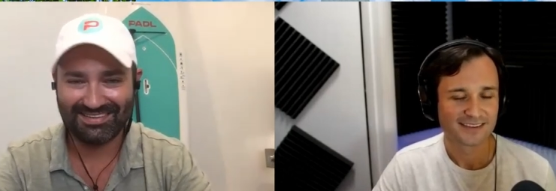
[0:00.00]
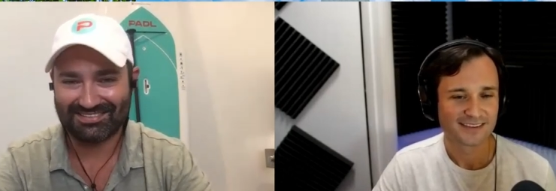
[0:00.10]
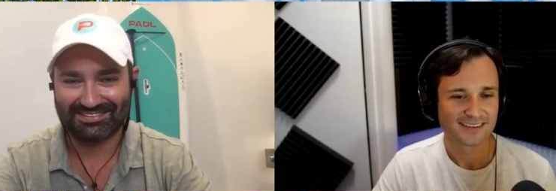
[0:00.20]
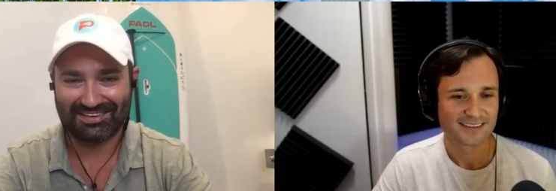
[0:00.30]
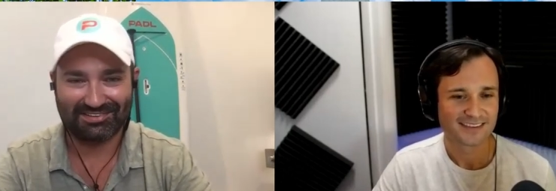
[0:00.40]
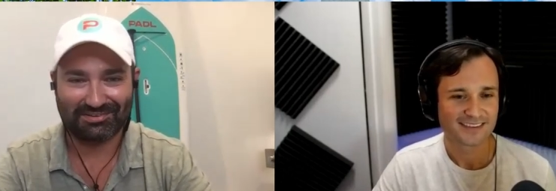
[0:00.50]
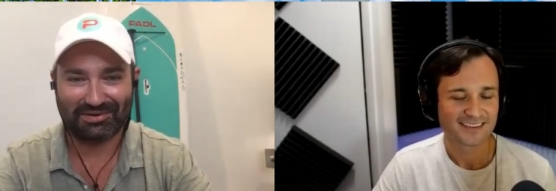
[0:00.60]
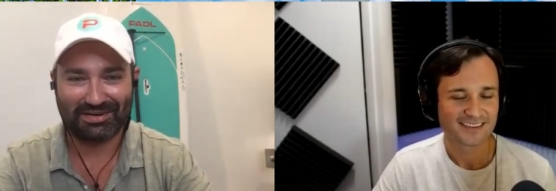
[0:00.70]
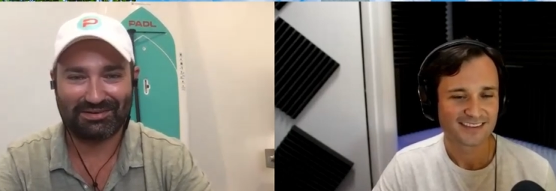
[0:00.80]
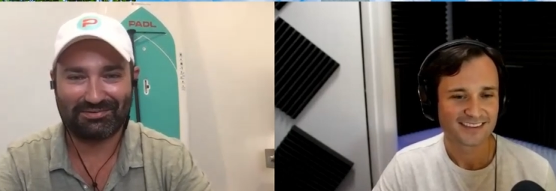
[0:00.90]
Speaker 1: That's it's another
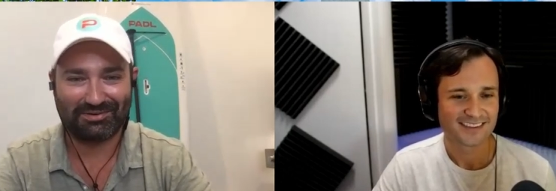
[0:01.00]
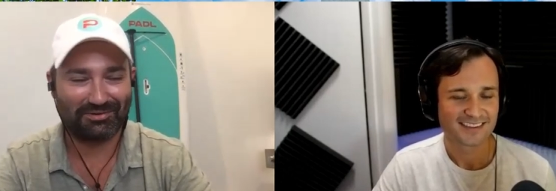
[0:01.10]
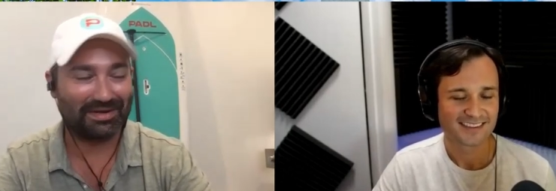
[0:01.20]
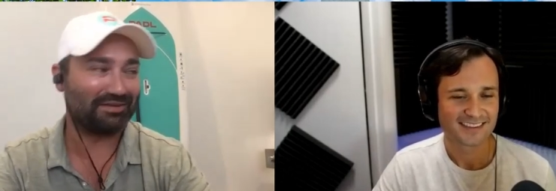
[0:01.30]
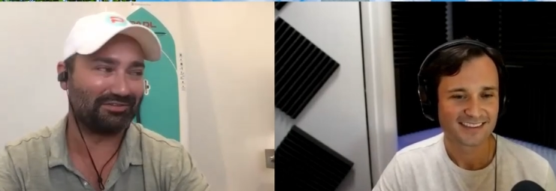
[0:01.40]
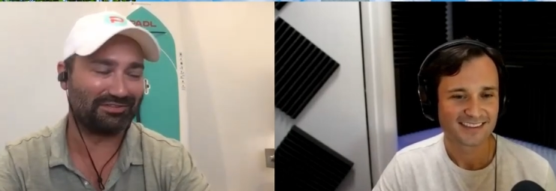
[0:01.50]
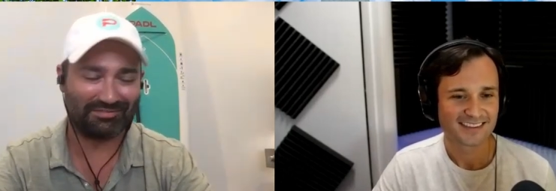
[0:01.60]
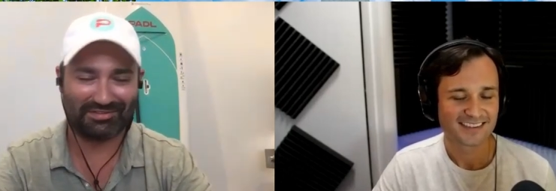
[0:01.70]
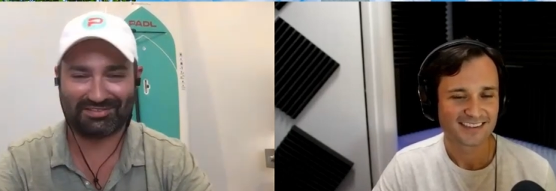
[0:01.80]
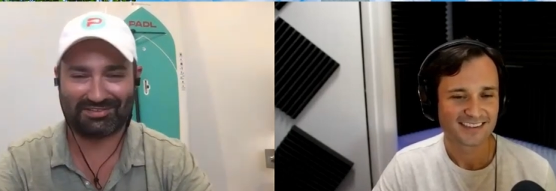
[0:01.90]
great, great use
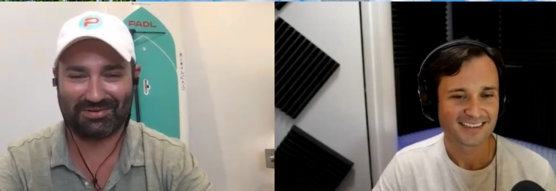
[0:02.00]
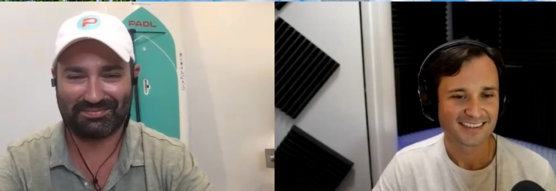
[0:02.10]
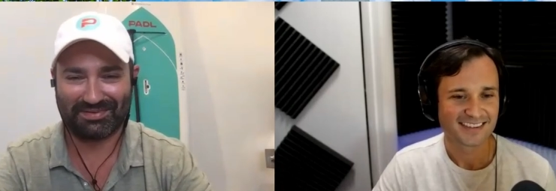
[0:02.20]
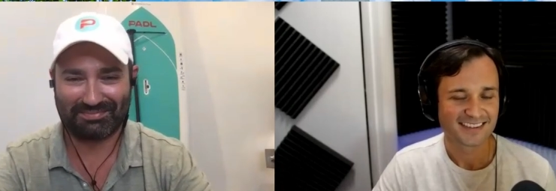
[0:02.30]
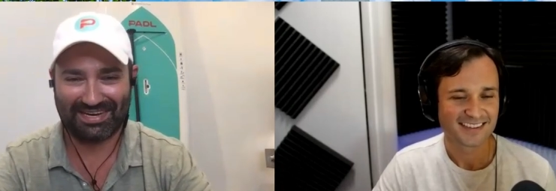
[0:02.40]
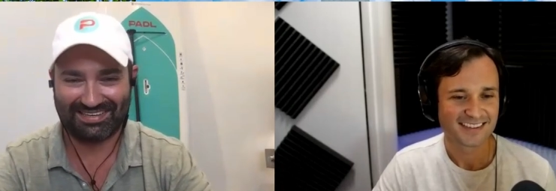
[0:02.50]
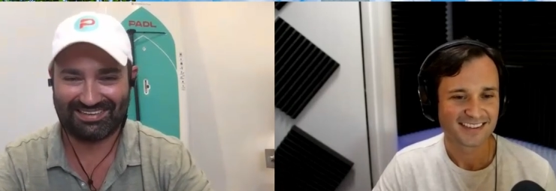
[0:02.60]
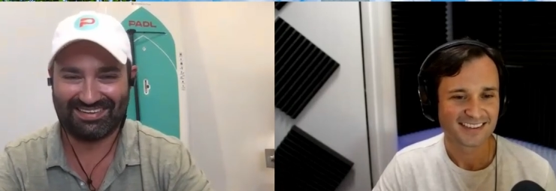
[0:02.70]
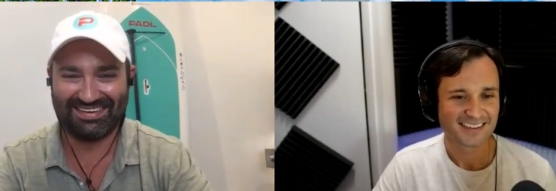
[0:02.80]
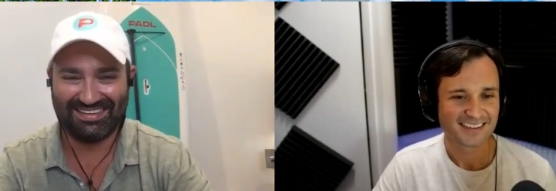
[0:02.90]
of this equipment back here.